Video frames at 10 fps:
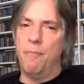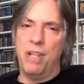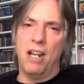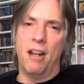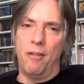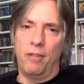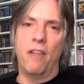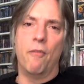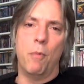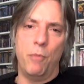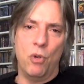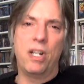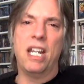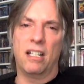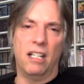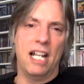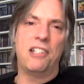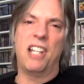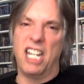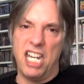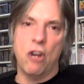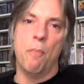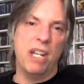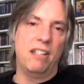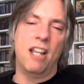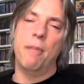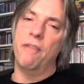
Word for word: have been on a Government Mule kick the last like year, big time.